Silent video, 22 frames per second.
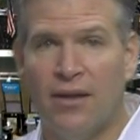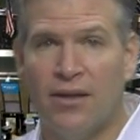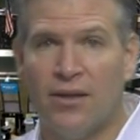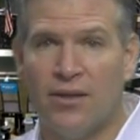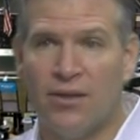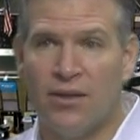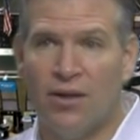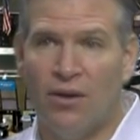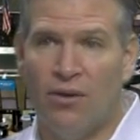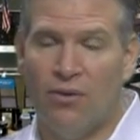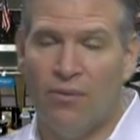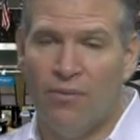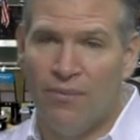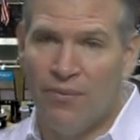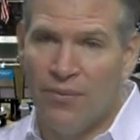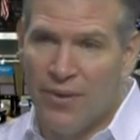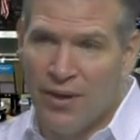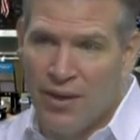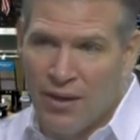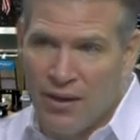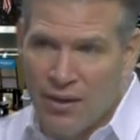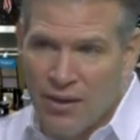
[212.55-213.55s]
So
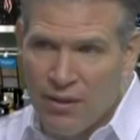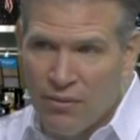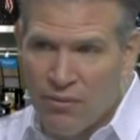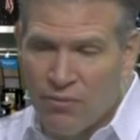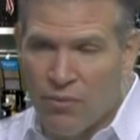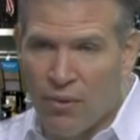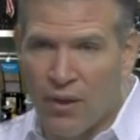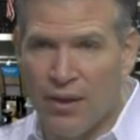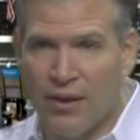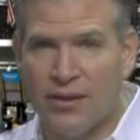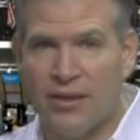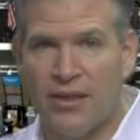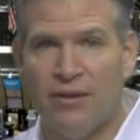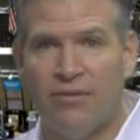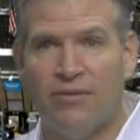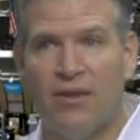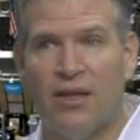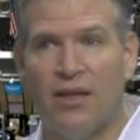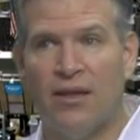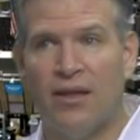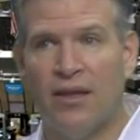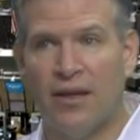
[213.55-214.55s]

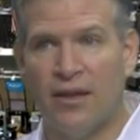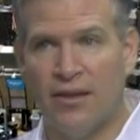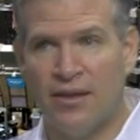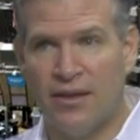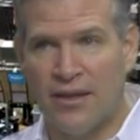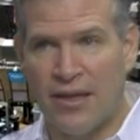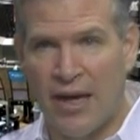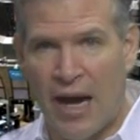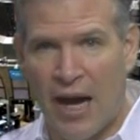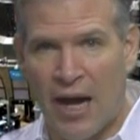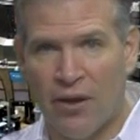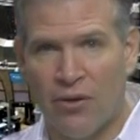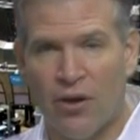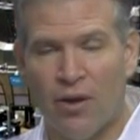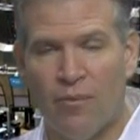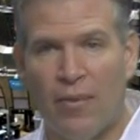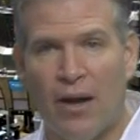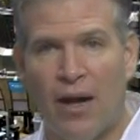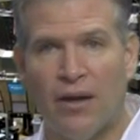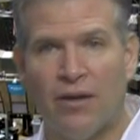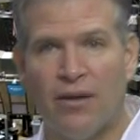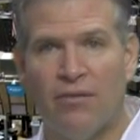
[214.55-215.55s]
relative to the dollar
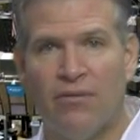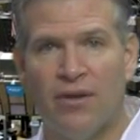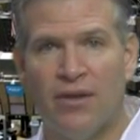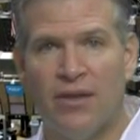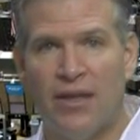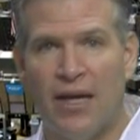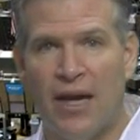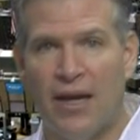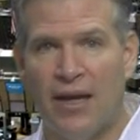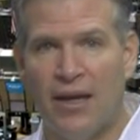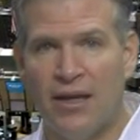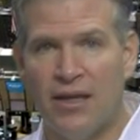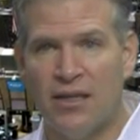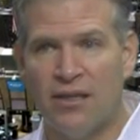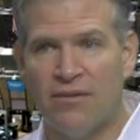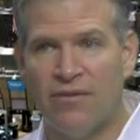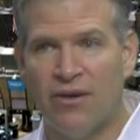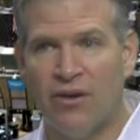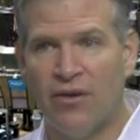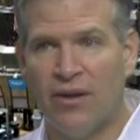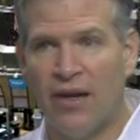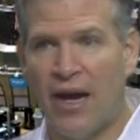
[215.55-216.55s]
amount of the debt is
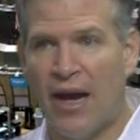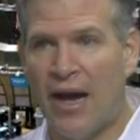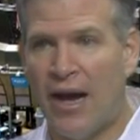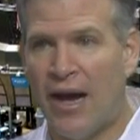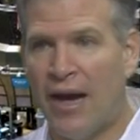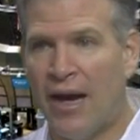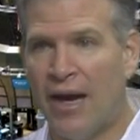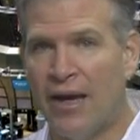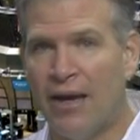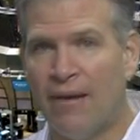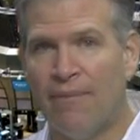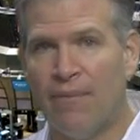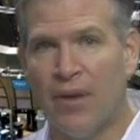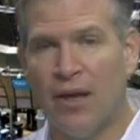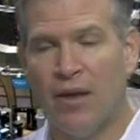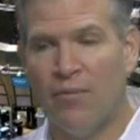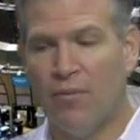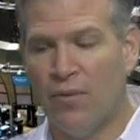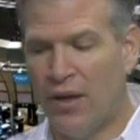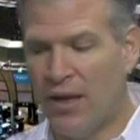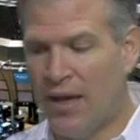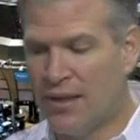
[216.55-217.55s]
very high,
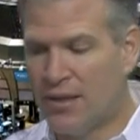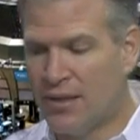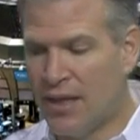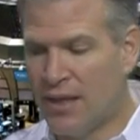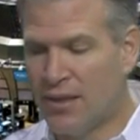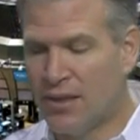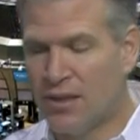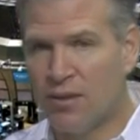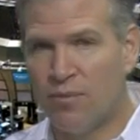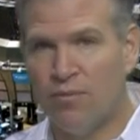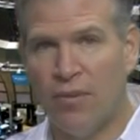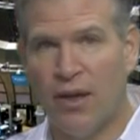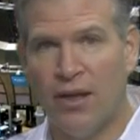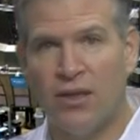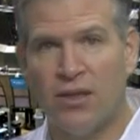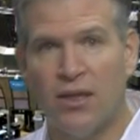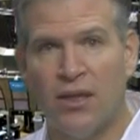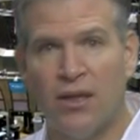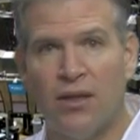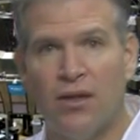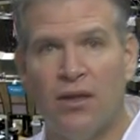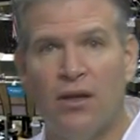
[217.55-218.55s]
but as I just
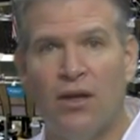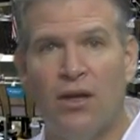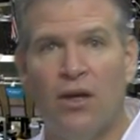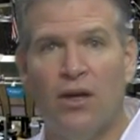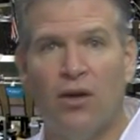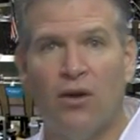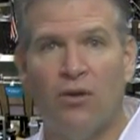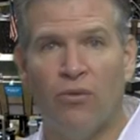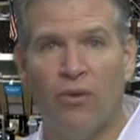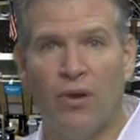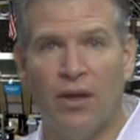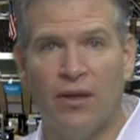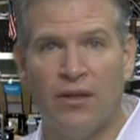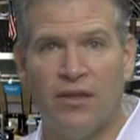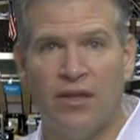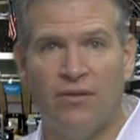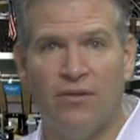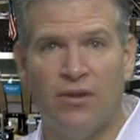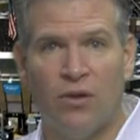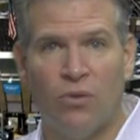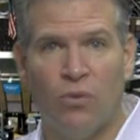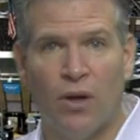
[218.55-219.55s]
mentioned,
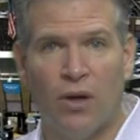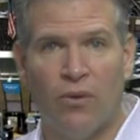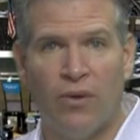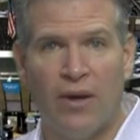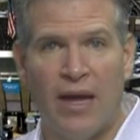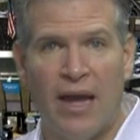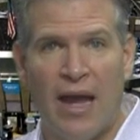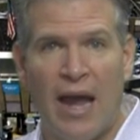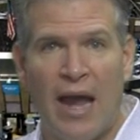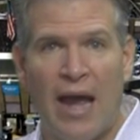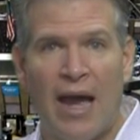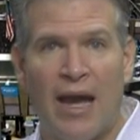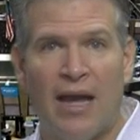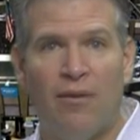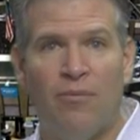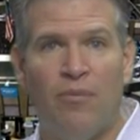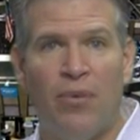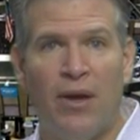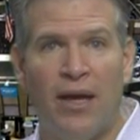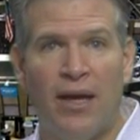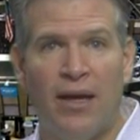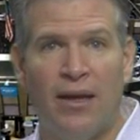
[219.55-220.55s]
relative to where we
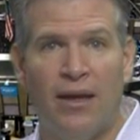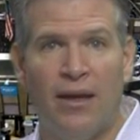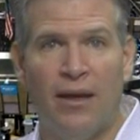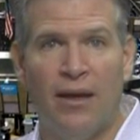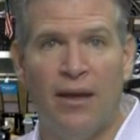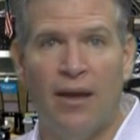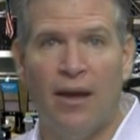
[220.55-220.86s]
had been,